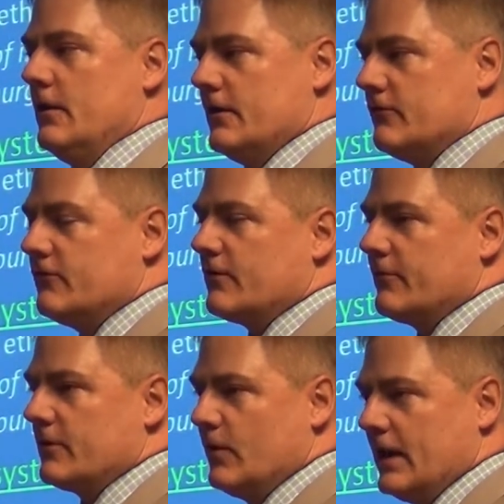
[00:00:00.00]
This is
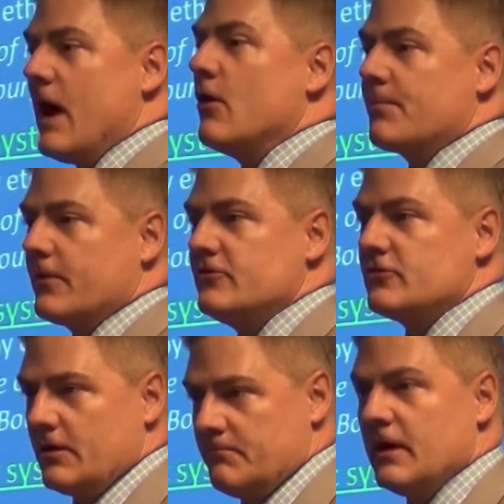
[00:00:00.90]
something we now
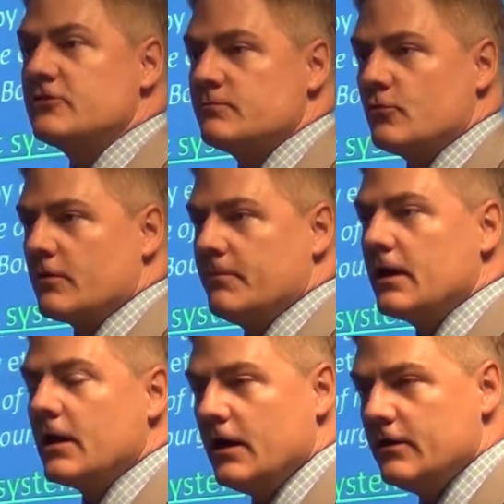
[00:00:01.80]
appreciate much more
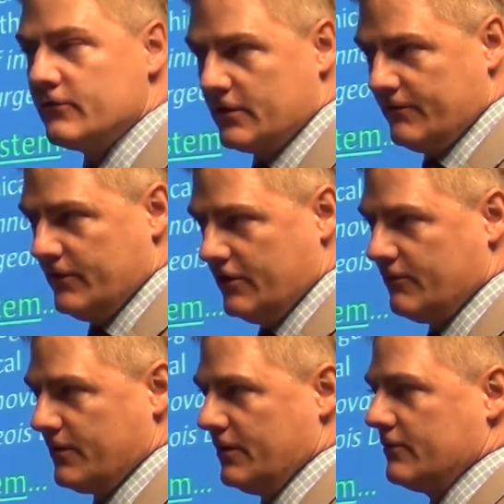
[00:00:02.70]
because of the
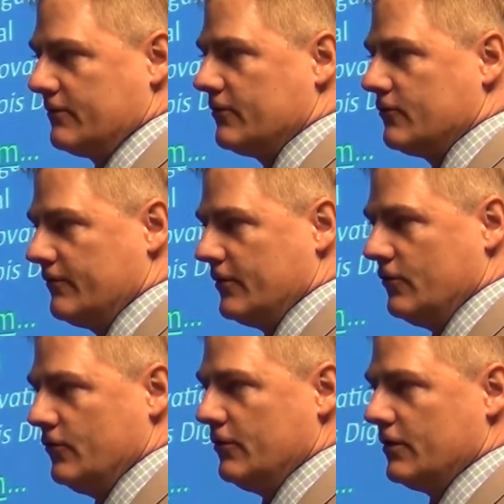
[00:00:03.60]
experience of the Soviet
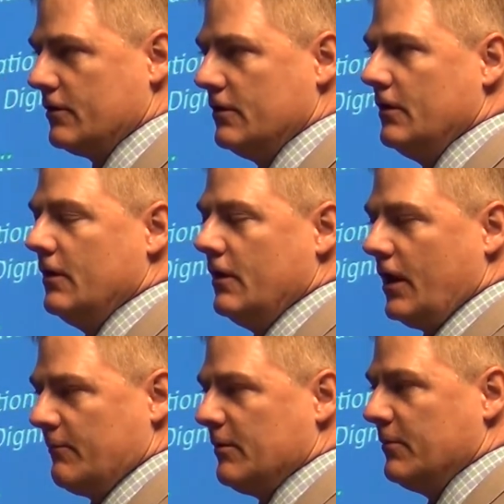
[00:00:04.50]
Union.
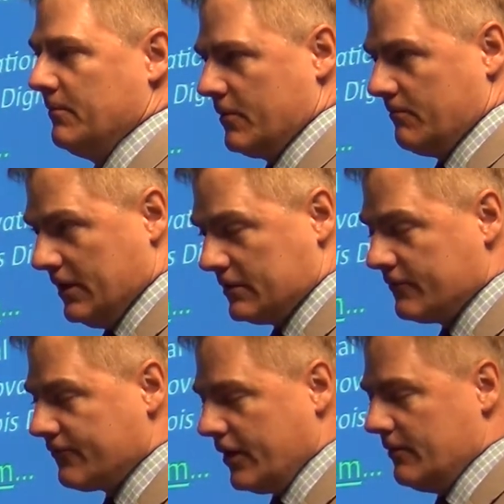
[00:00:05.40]
I remember
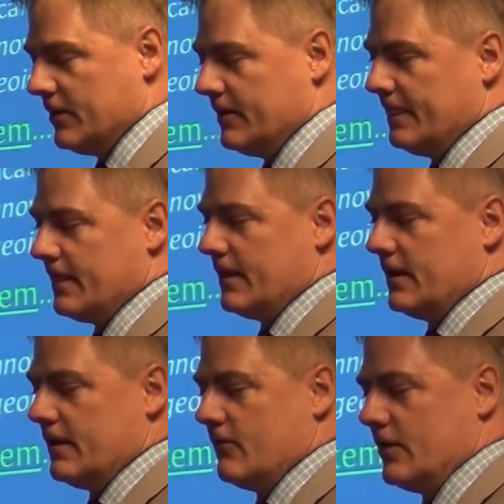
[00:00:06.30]
Milton Friedman,
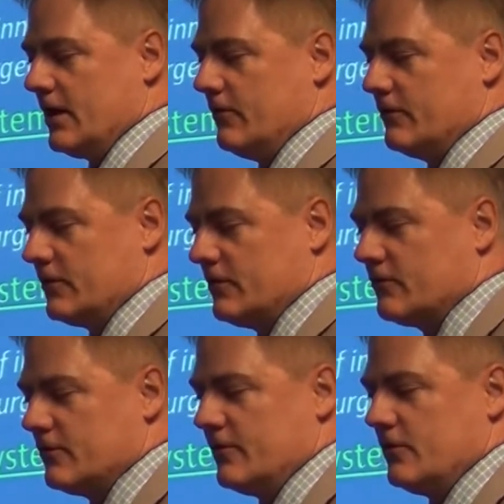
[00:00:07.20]
when I was in the
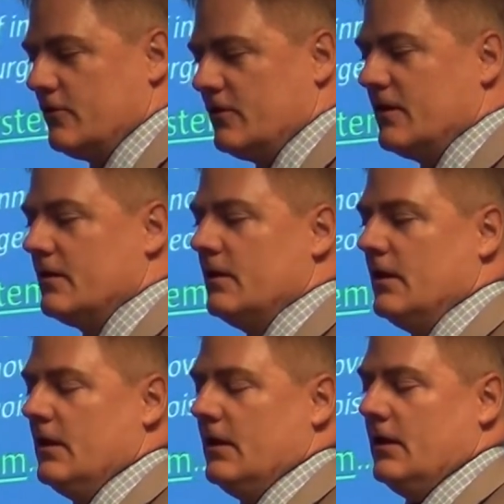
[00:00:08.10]
Soviet Union,
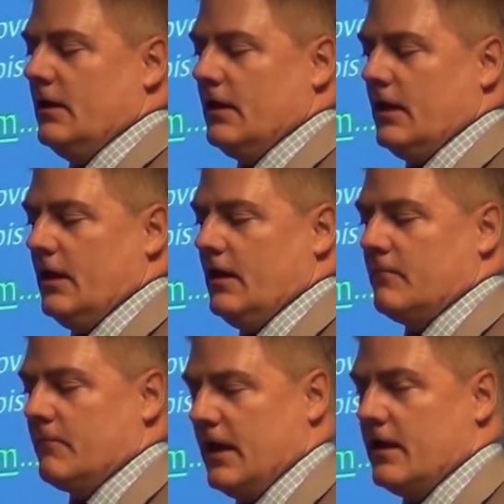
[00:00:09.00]
he
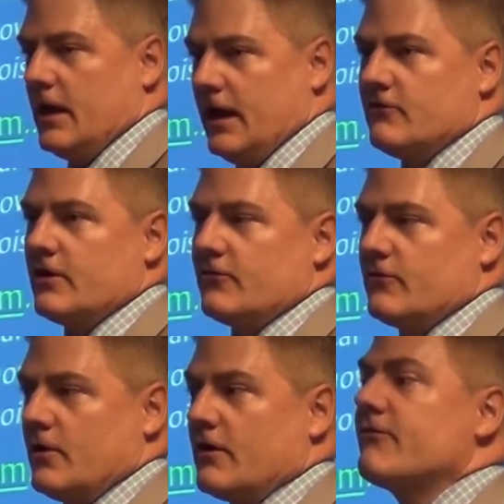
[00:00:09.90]
made an address
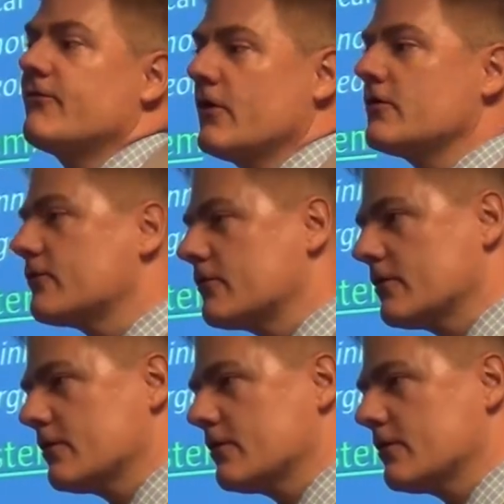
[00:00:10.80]
to our first